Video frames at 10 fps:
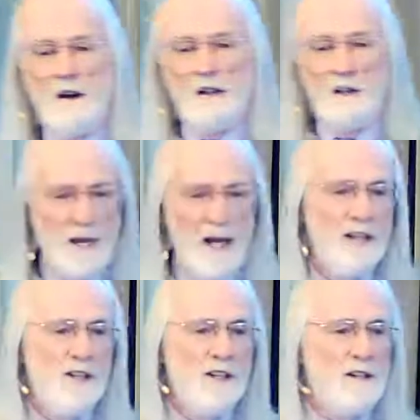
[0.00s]

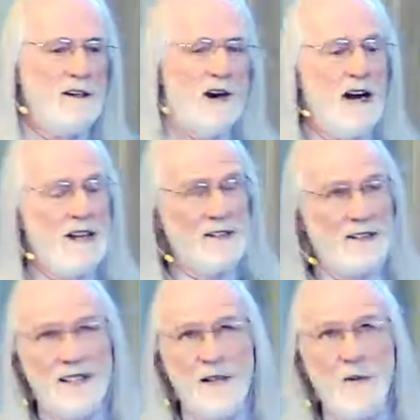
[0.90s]
companion I can
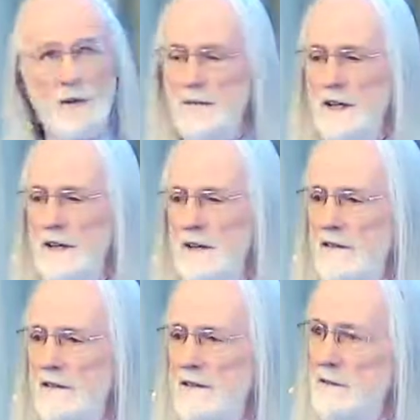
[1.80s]
see would be
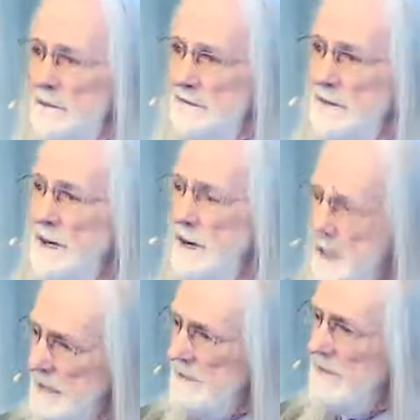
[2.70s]

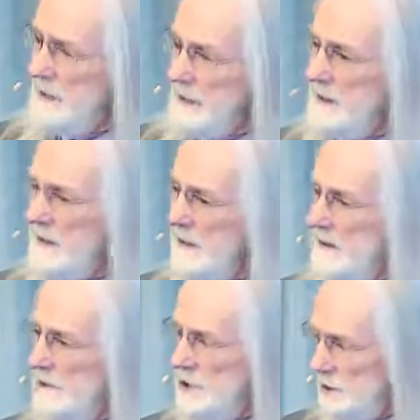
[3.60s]
very, very
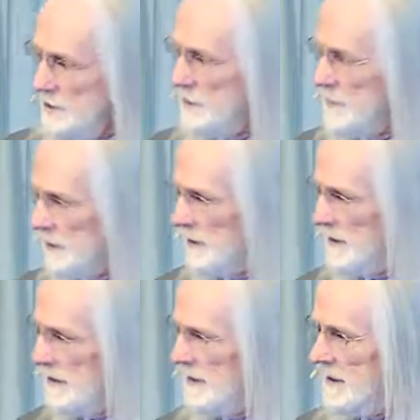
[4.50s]
useful
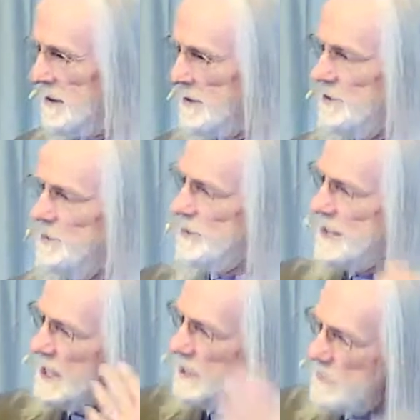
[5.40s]
to
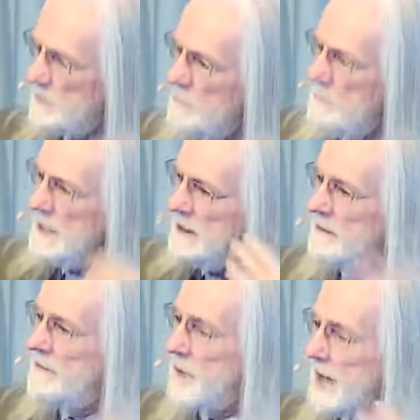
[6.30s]
keep me
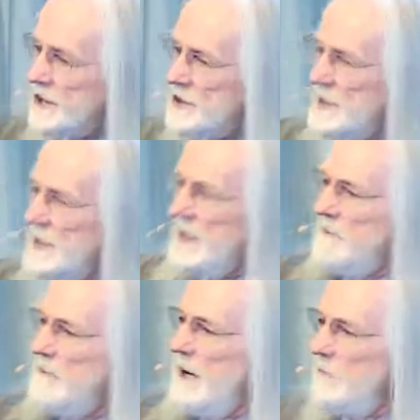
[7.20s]
fresh, to keep
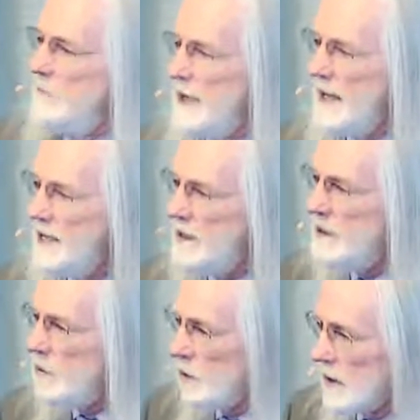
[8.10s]
my brain
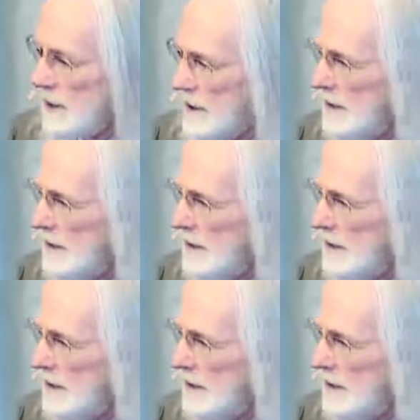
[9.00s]
working.